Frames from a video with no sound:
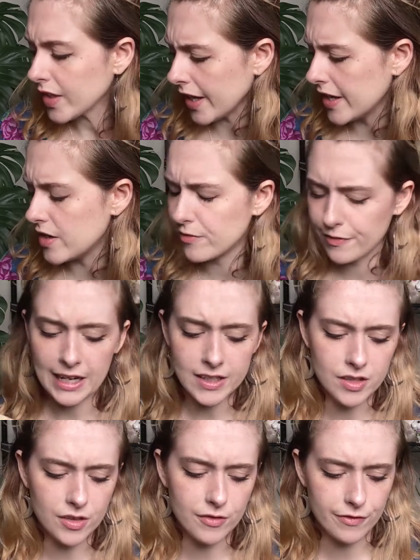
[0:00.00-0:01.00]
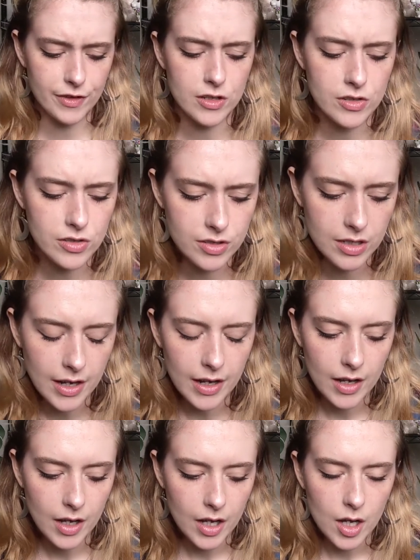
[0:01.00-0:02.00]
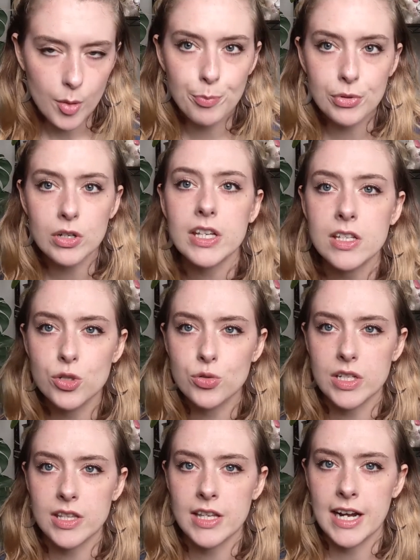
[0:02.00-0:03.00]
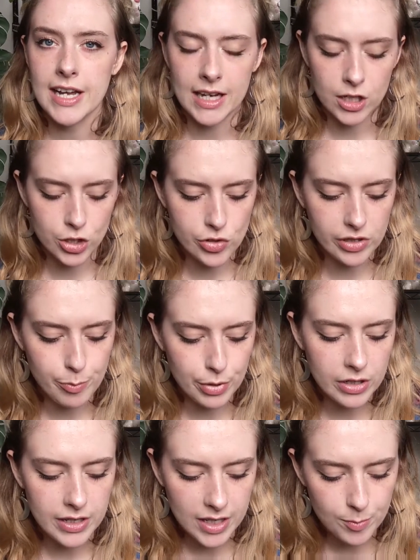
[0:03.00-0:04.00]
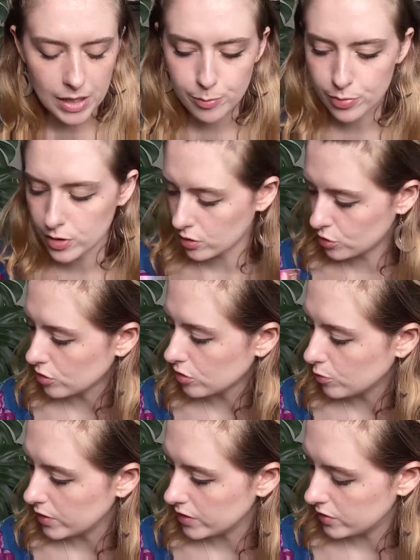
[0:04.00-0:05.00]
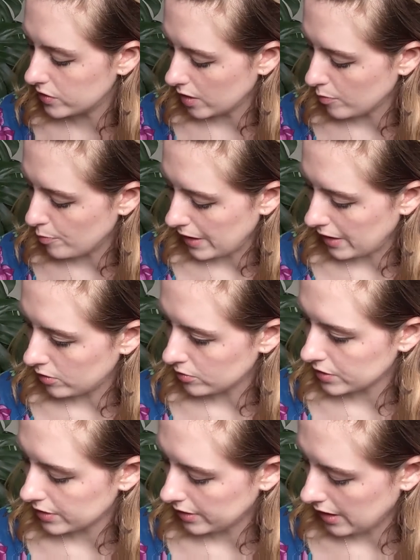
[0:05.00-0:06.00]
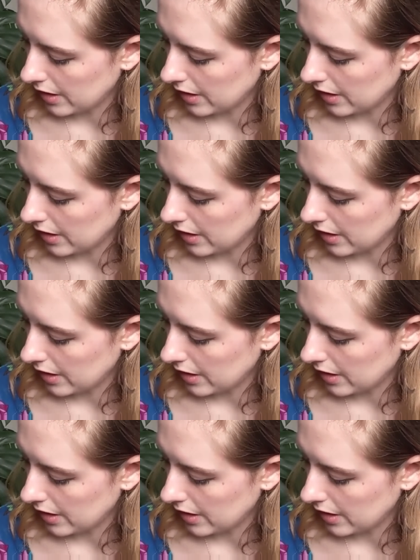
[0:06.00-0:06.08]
And in fact, the first book entry that I actually put in my book journal was about